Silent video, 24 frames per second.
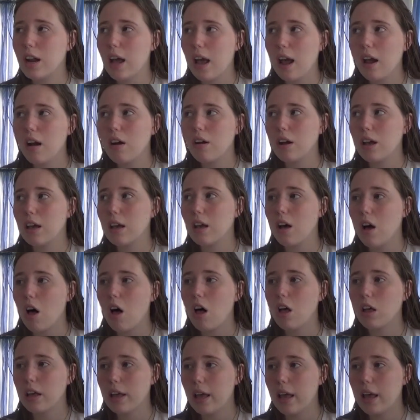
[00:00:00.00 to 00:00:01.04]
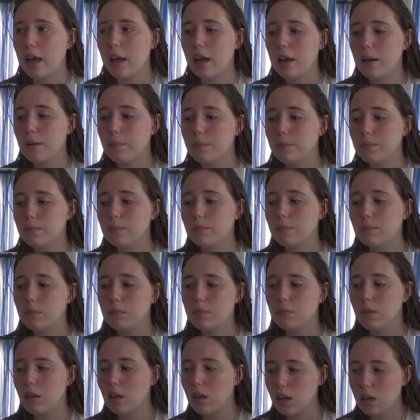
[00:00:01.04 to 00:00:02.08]
Harry call Cam
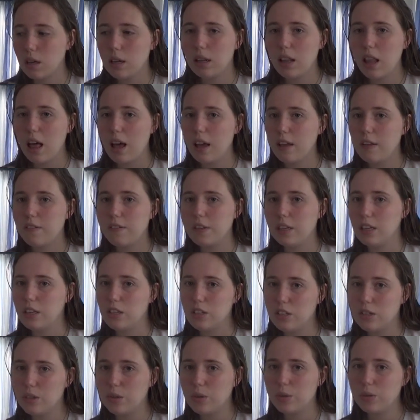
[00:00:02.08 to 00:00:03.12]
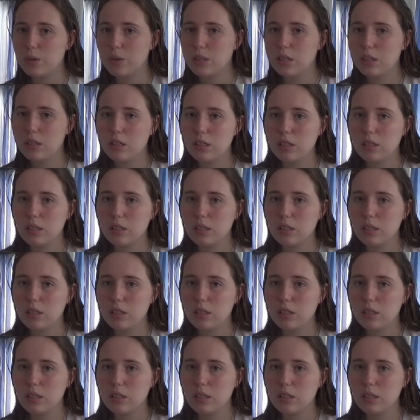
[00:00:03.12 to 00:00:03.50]
unaliving dude.